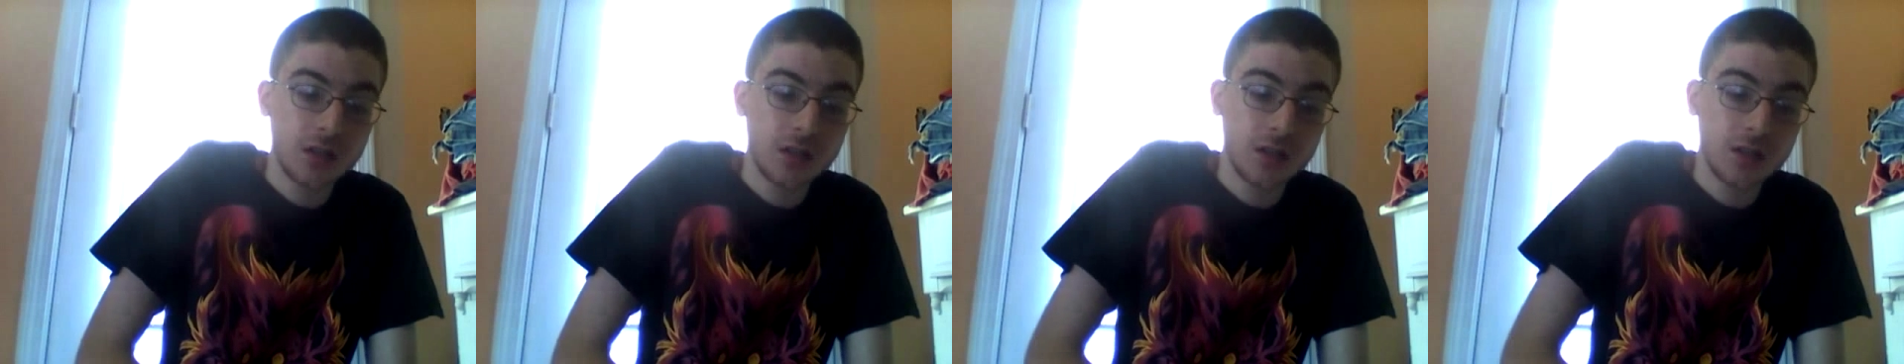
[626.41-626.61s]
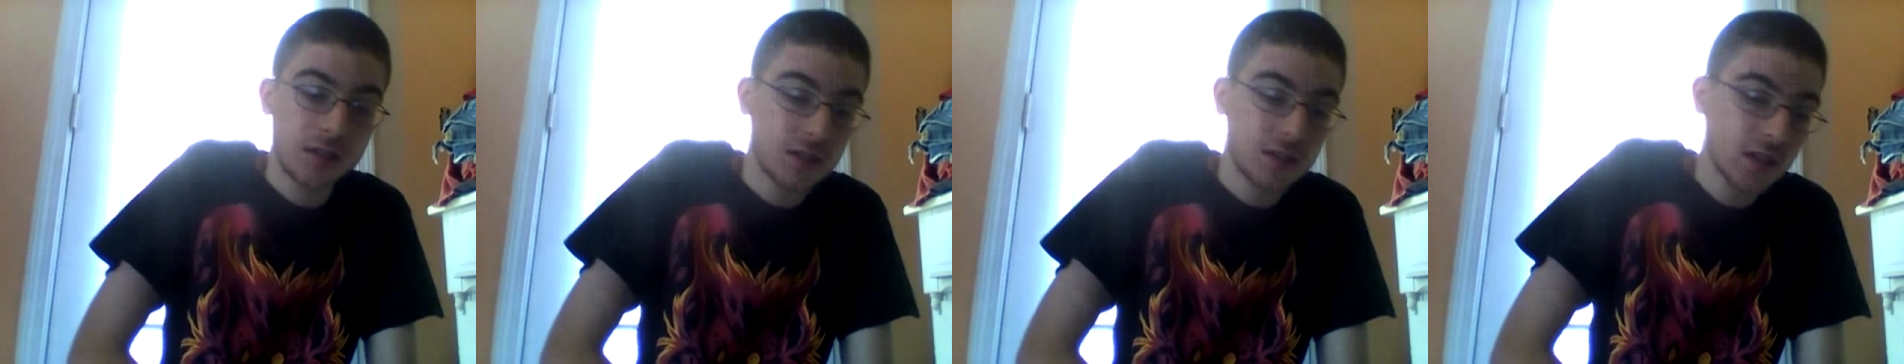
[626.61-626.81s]

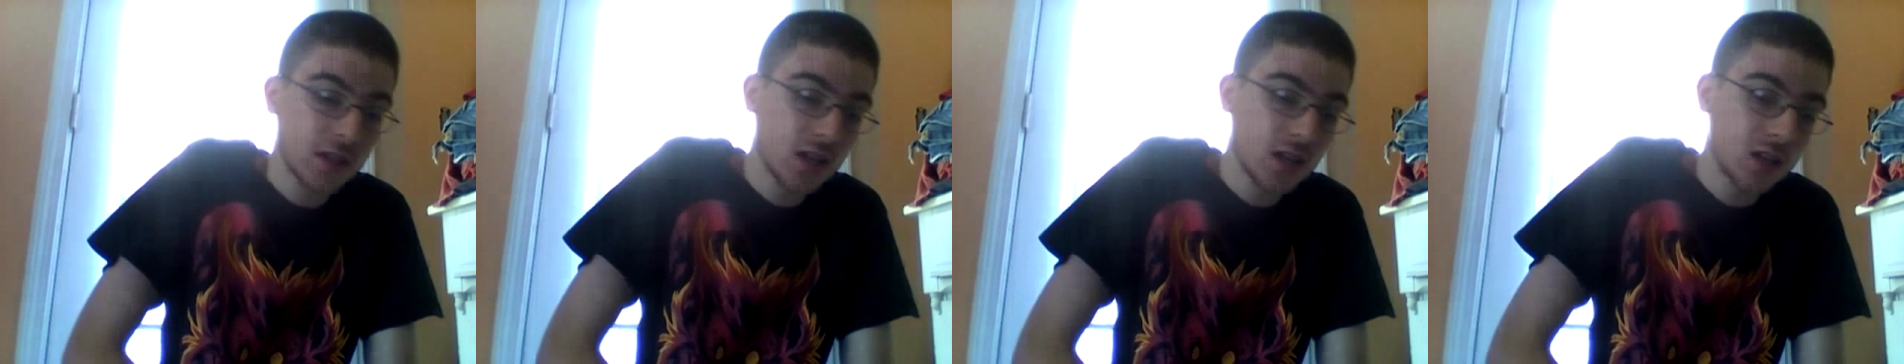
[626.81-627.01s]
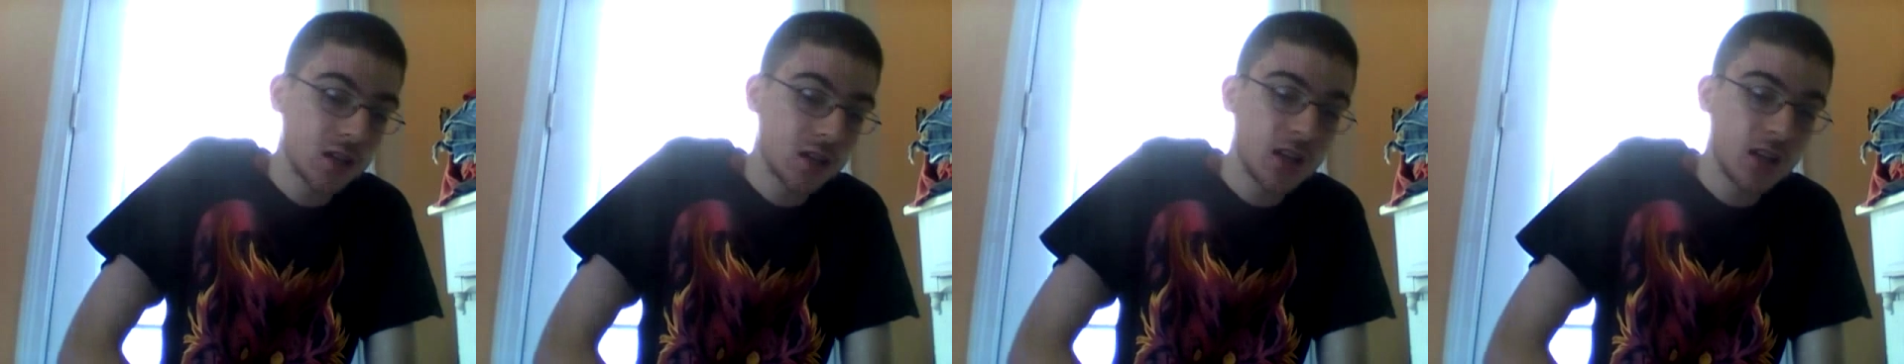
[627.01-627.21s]
to
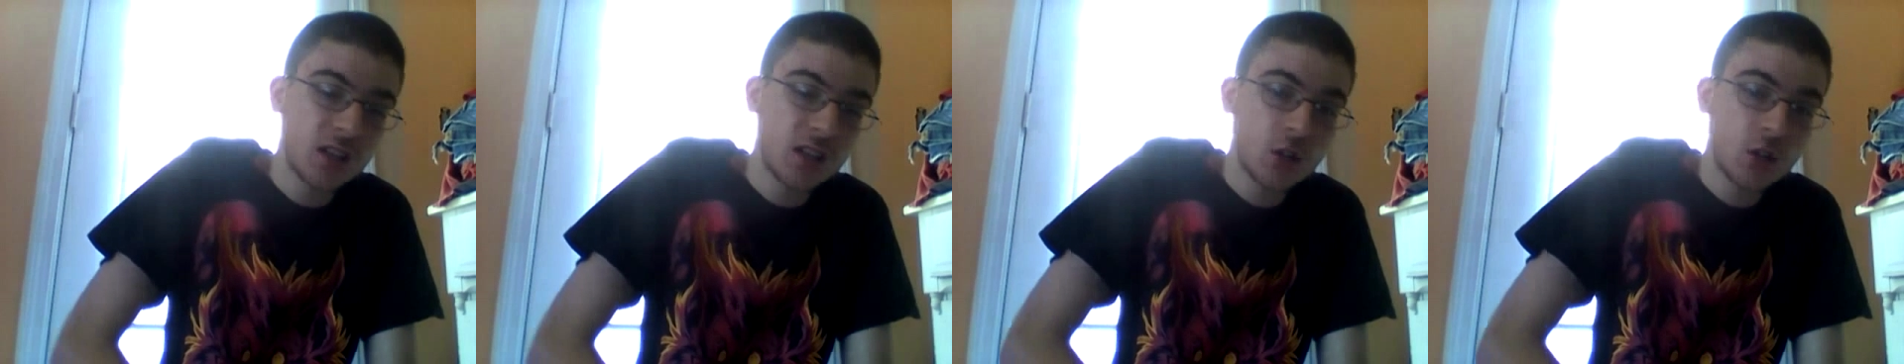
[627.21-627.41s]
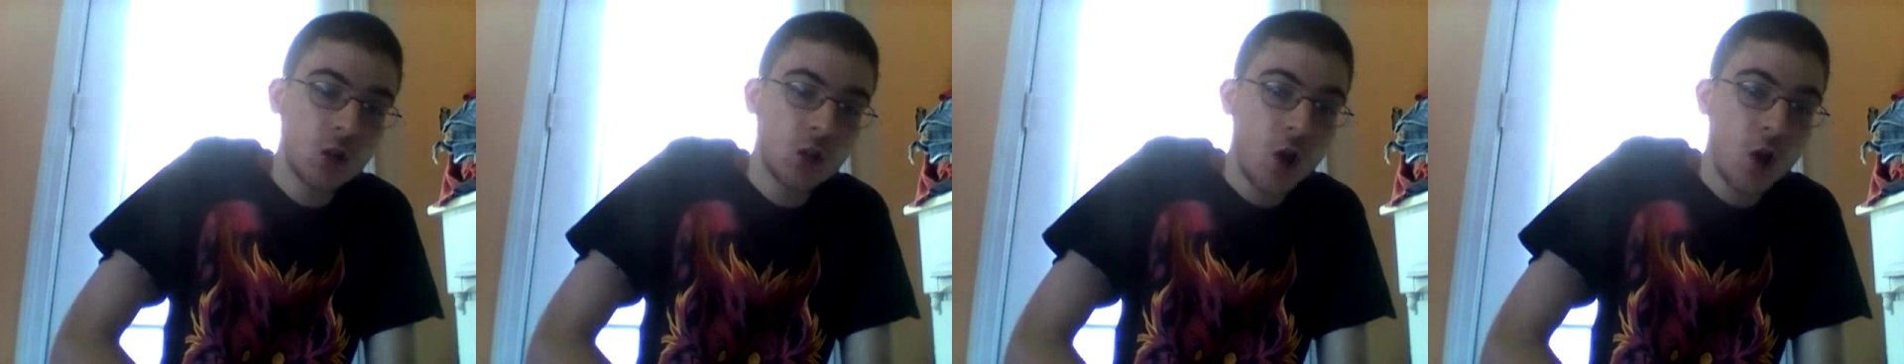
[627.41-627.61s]
get into
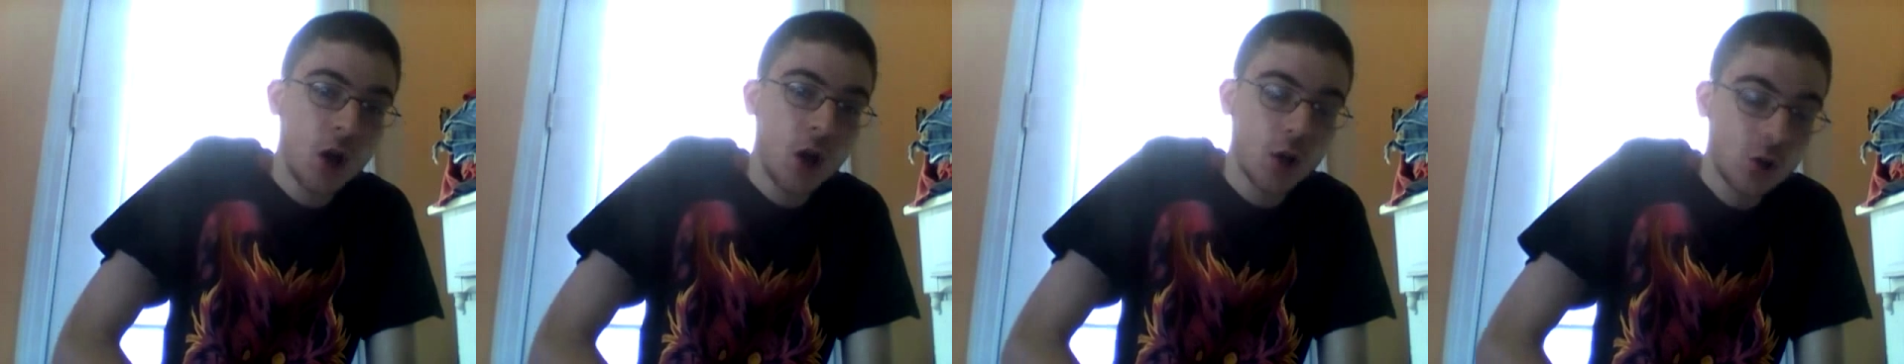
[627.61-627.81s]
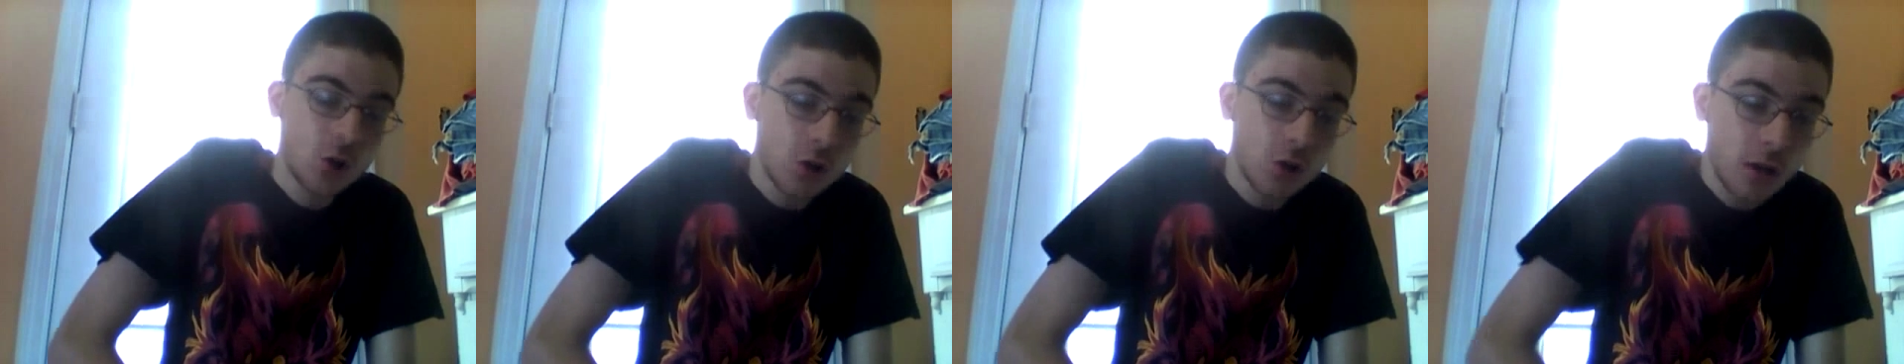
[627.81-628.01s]
like the
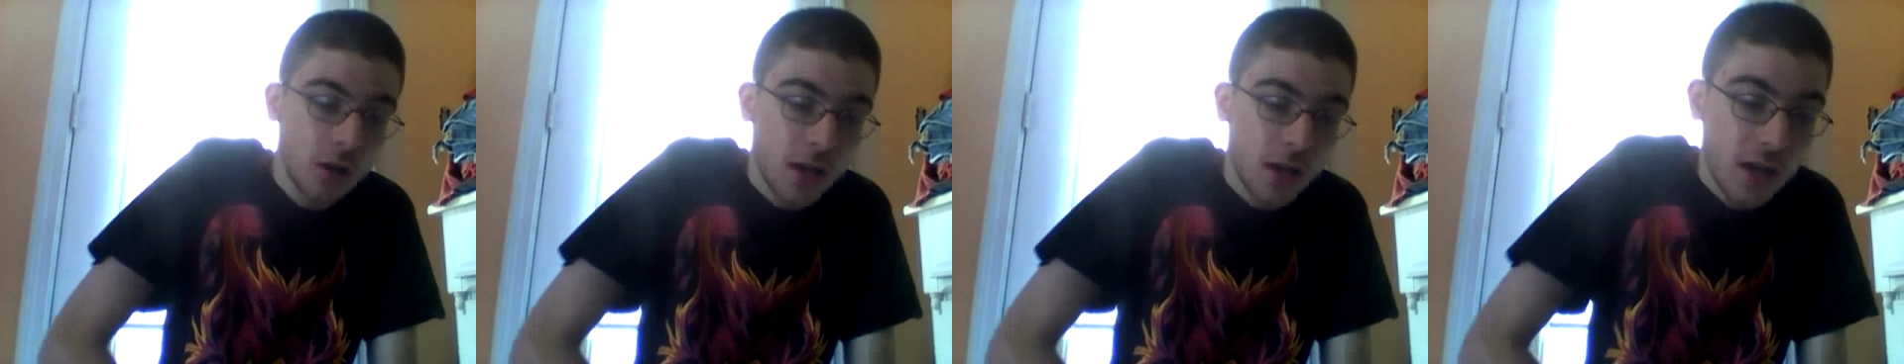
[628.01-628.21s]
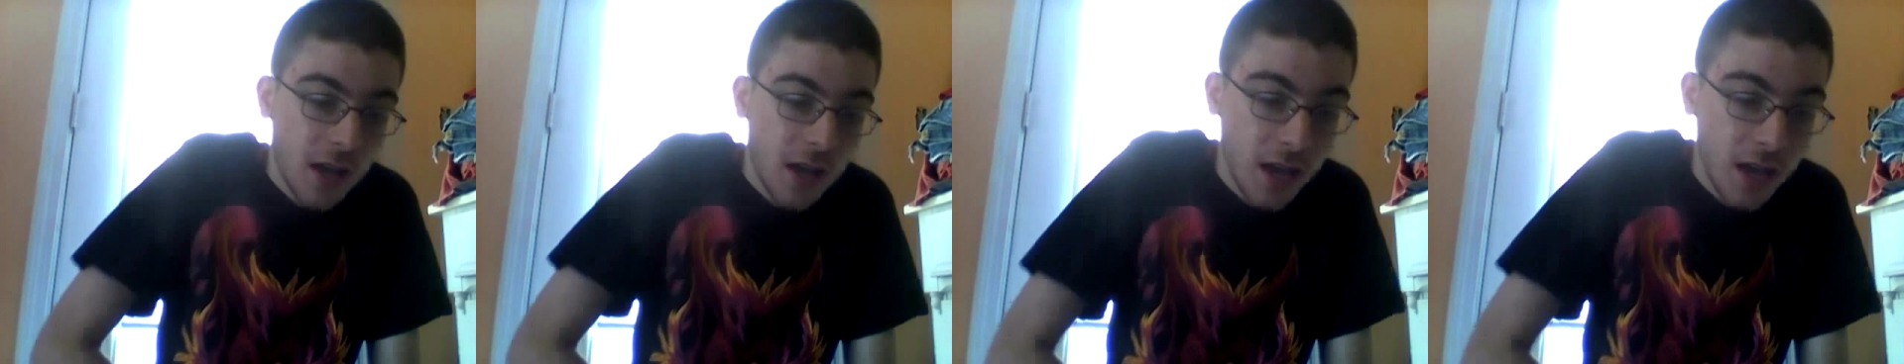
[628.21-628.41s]
locker,
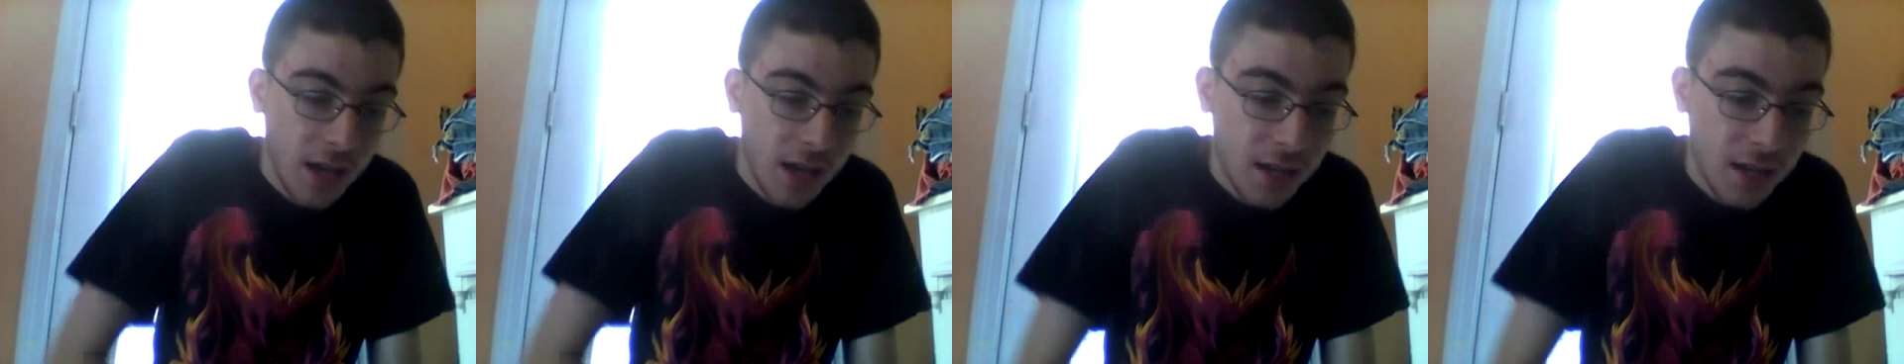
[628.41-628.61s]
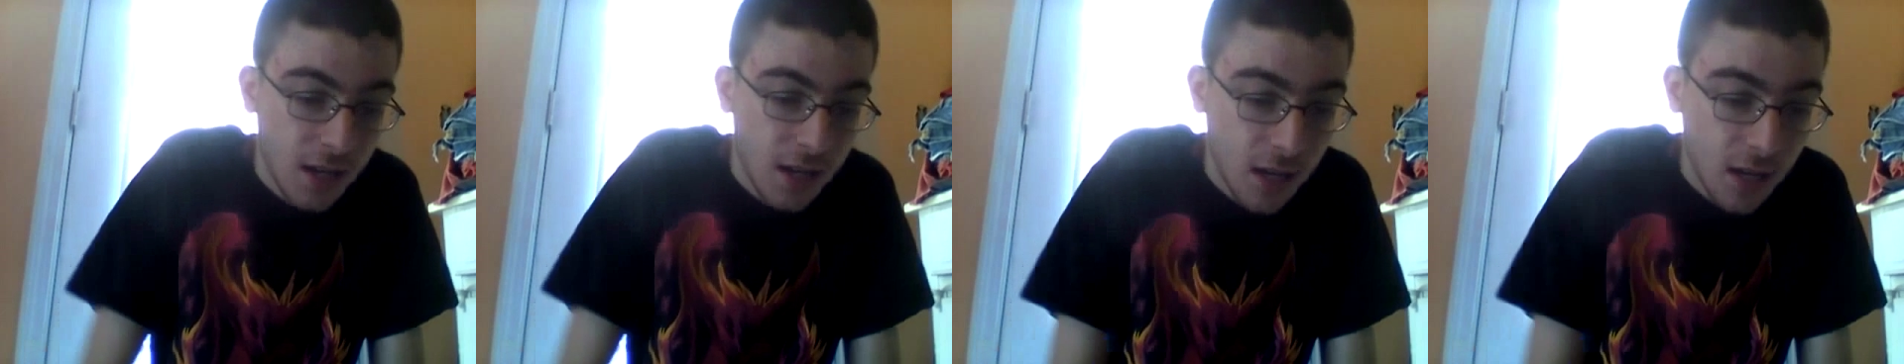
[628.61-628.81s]

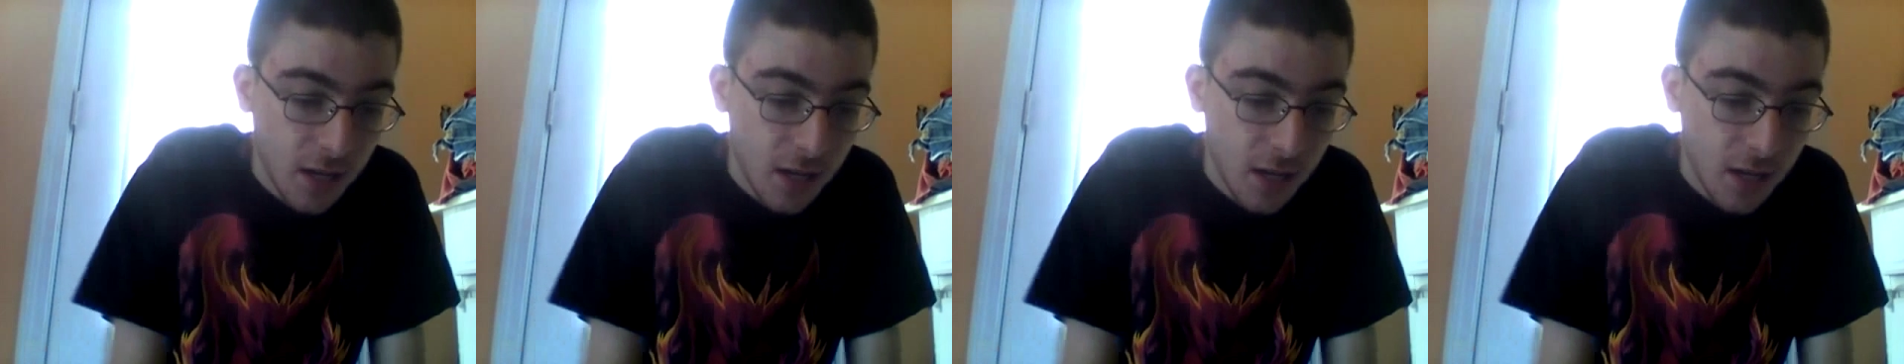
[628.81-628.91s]
and